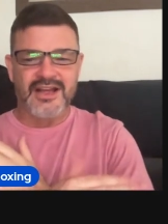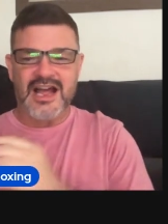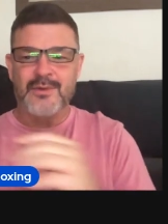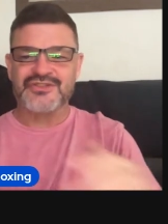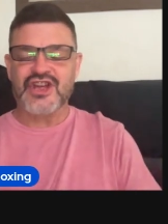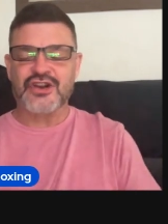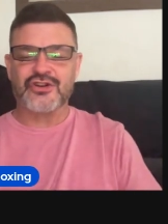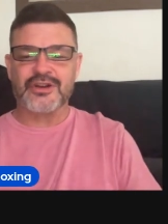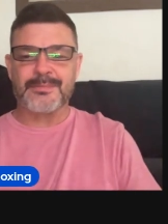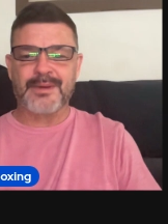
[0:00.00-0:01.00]
I was not
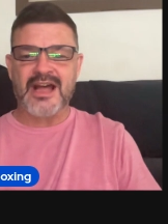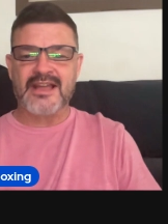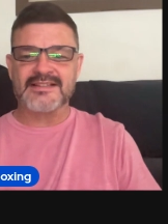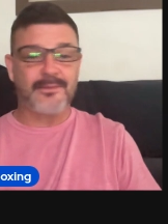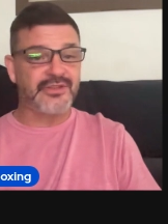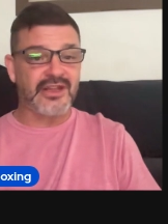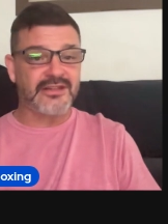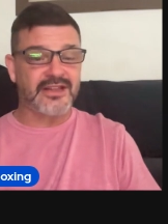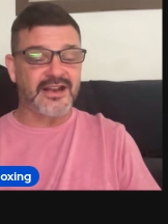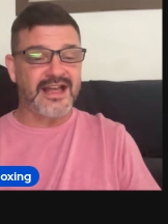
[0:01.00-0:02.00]
going to buy
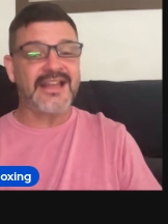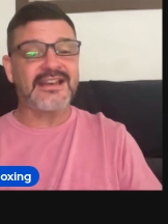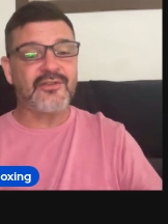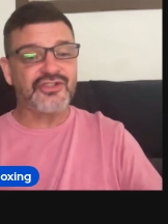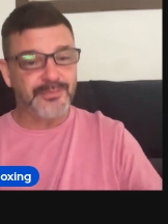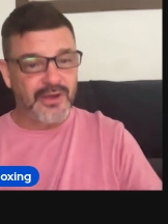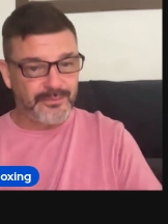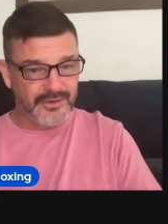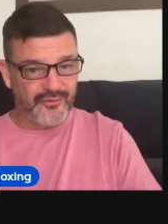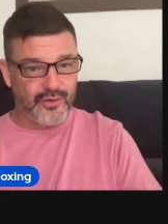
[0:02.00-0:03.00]
something that I'd never
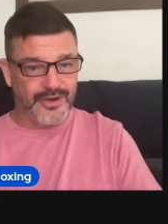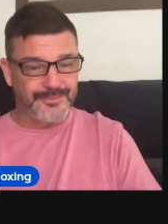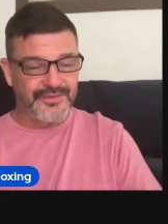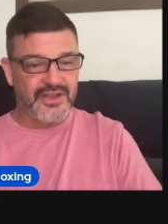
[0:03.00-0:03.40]
smelled before.